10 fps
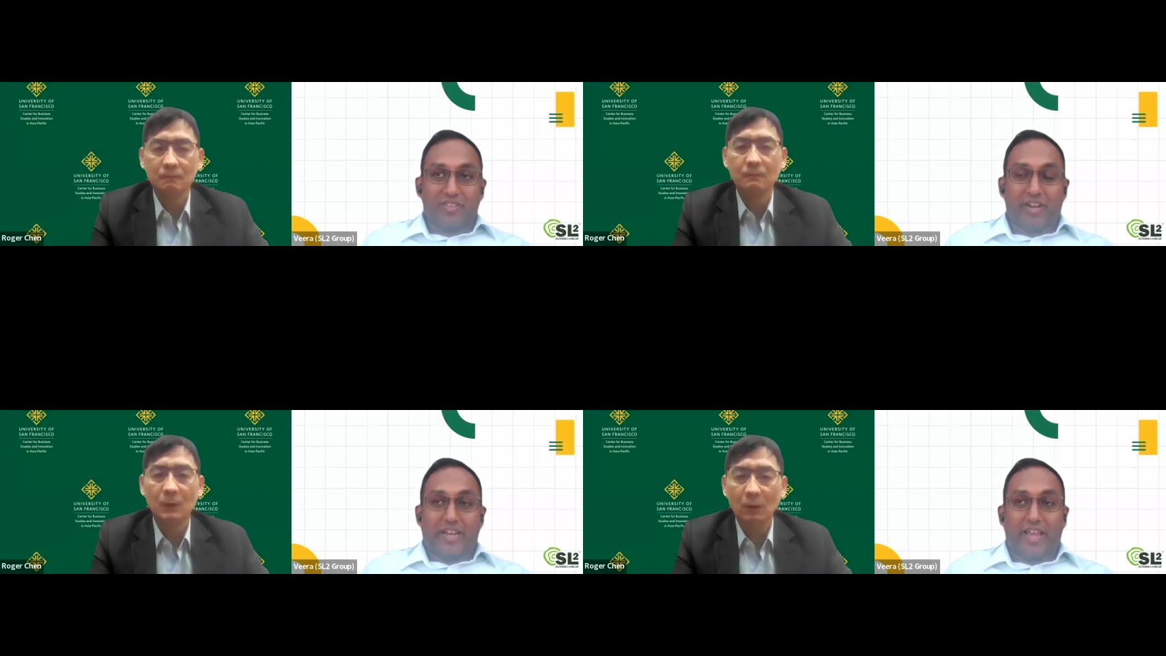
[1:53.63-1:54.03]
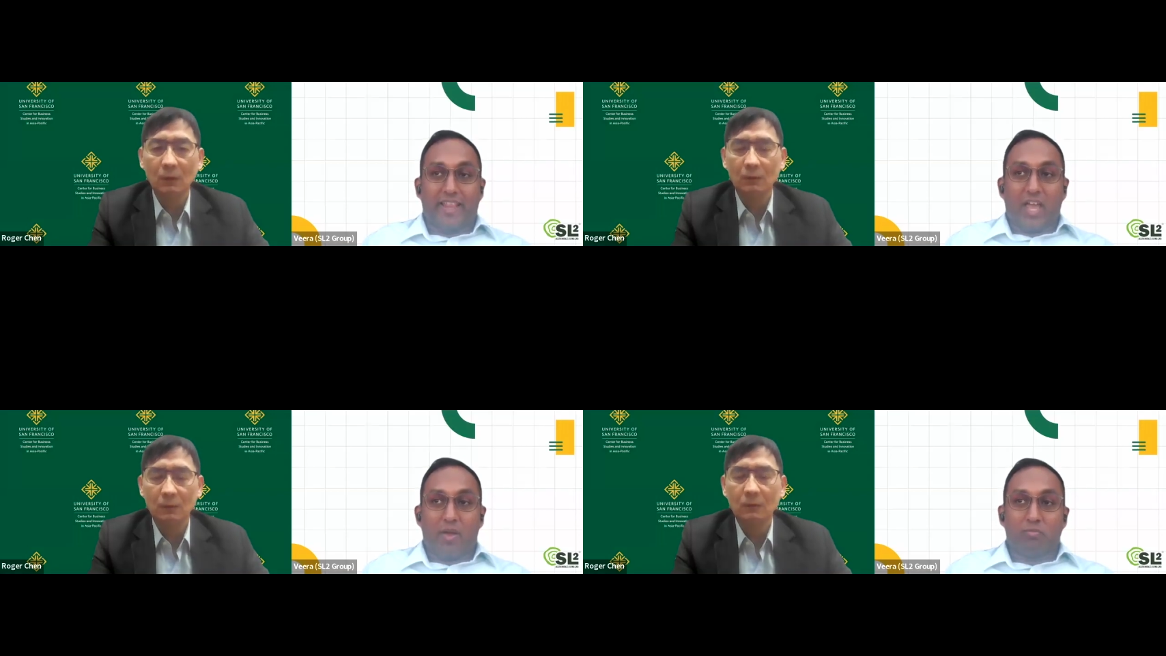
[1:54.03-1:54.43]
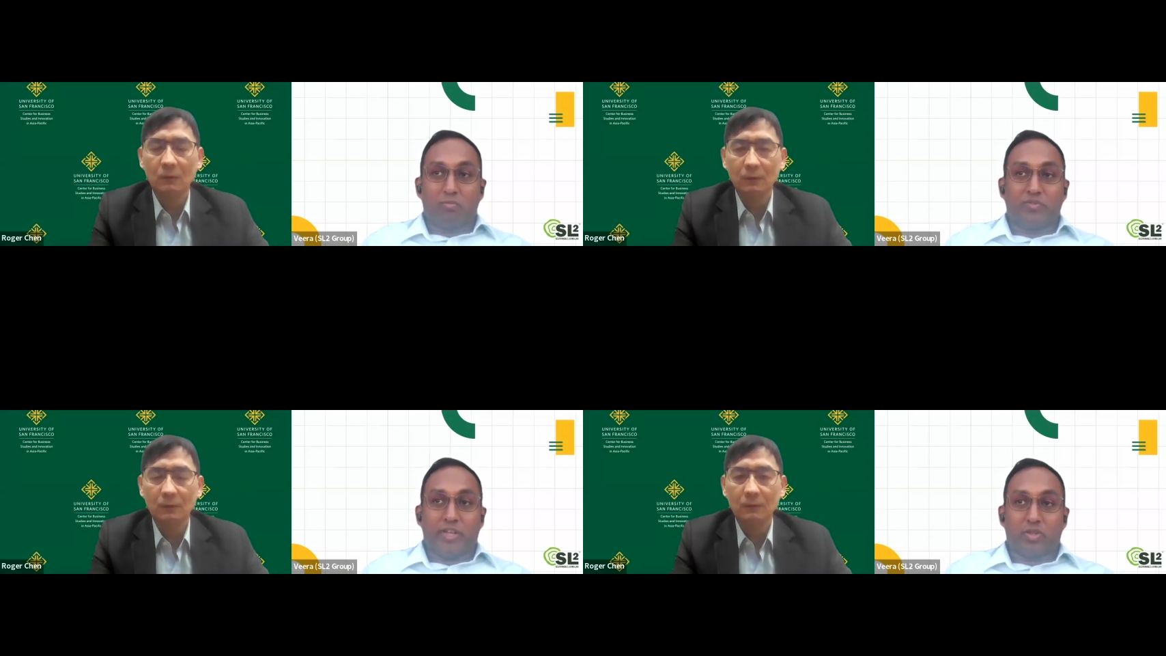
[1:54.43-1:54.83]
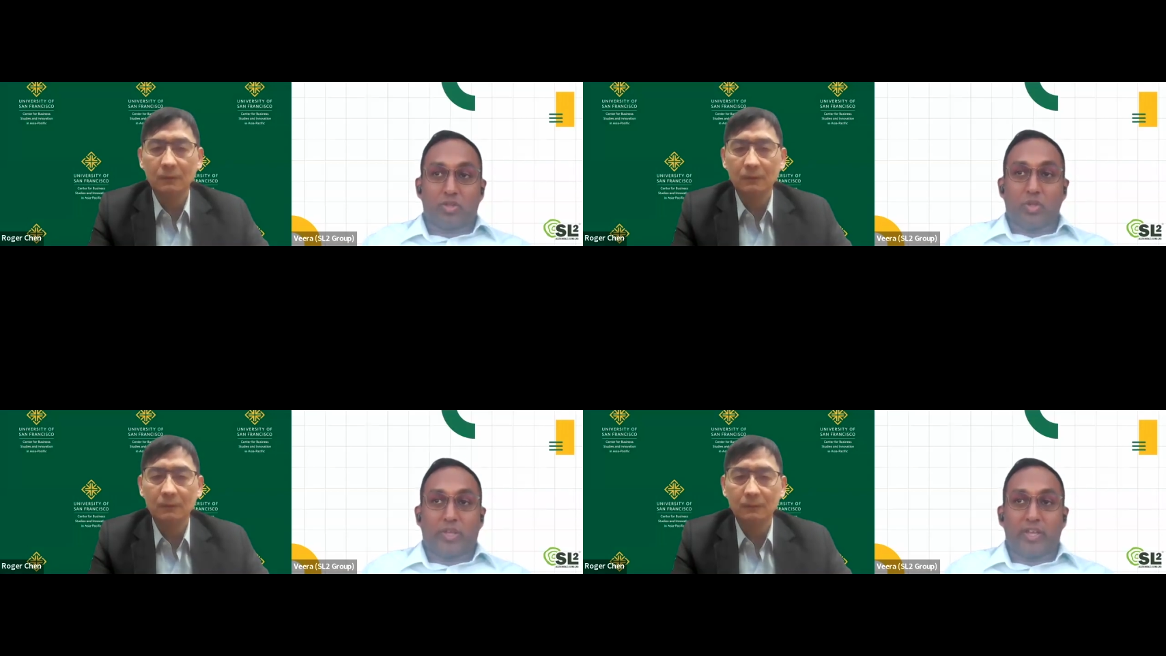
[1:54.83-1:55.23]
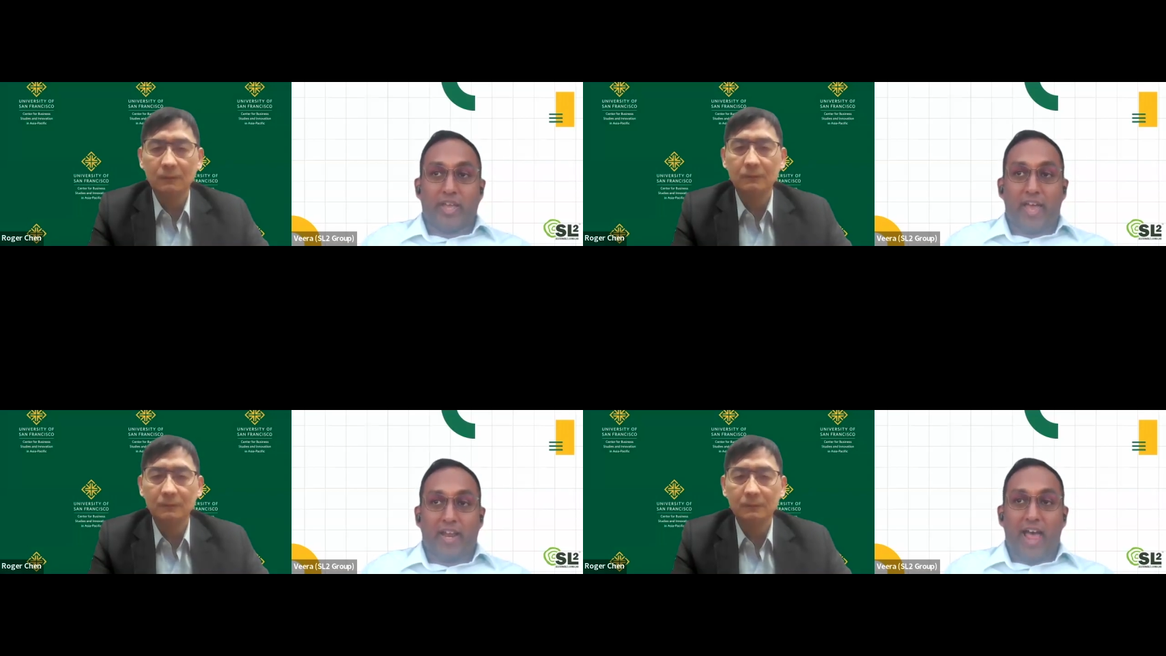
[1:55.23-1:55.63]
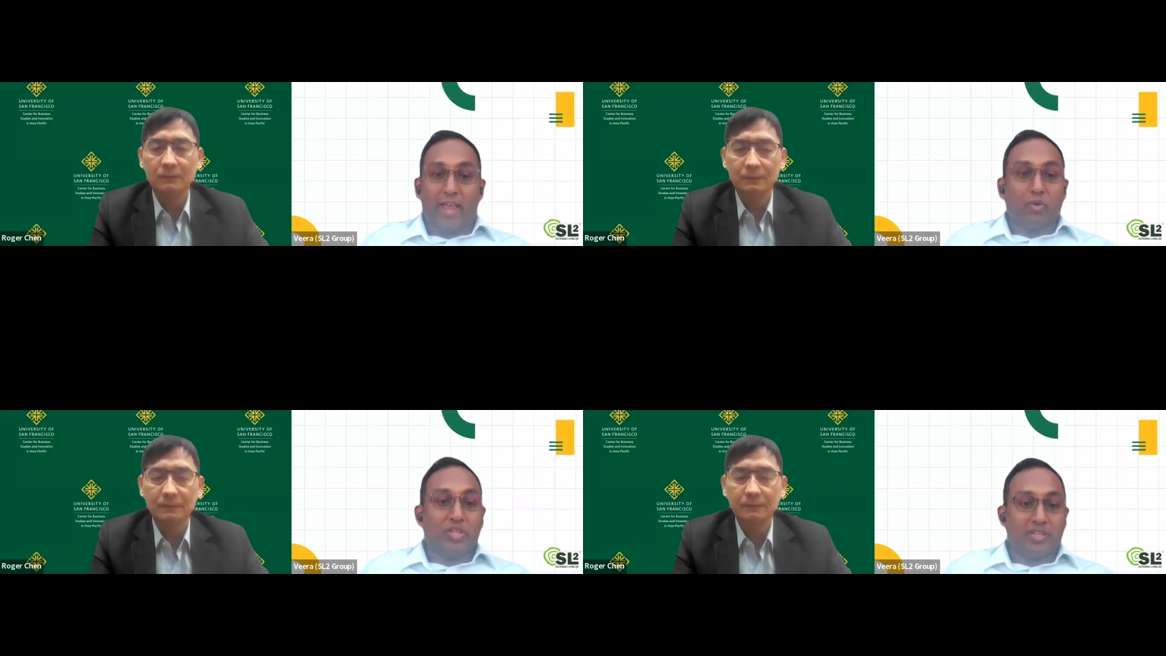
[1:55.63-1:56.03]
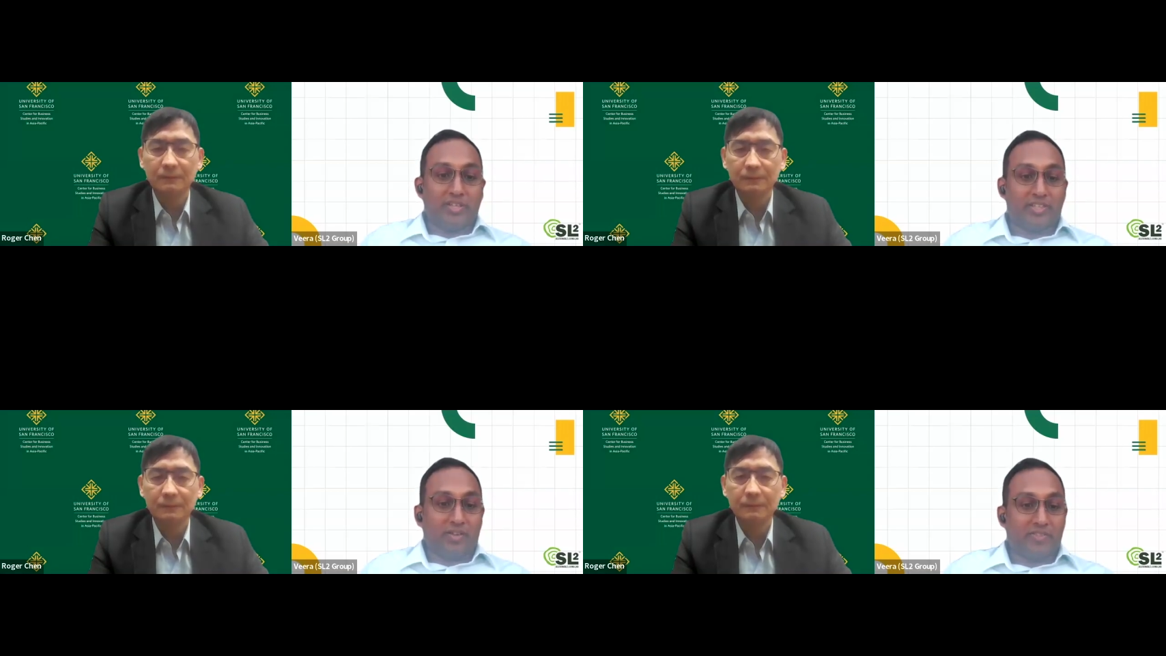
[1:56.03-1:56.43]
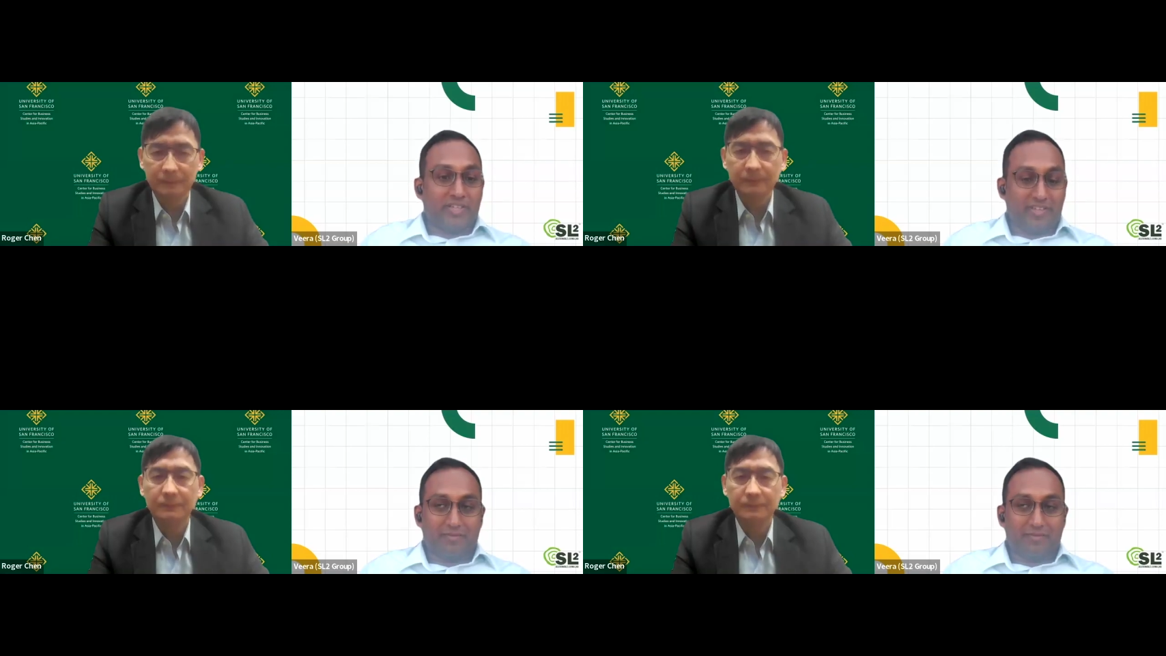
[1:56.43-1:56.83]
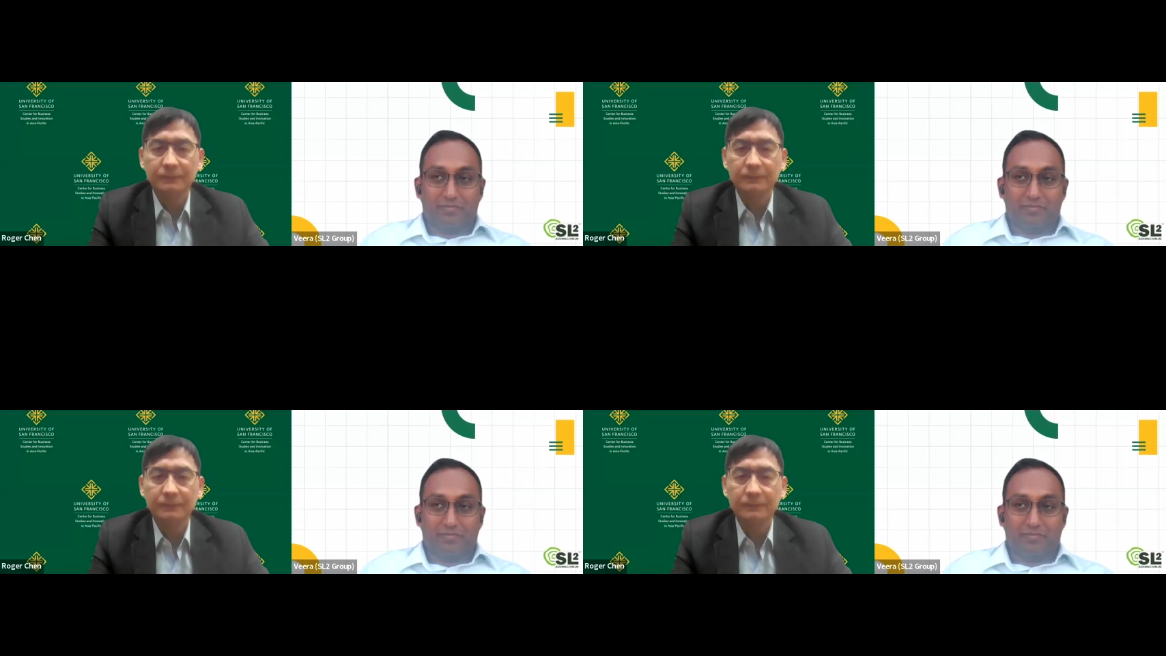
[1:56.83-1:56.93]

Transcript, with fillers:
Speaker 1: Right? And then we moved into looking at IoT, Internet of Things.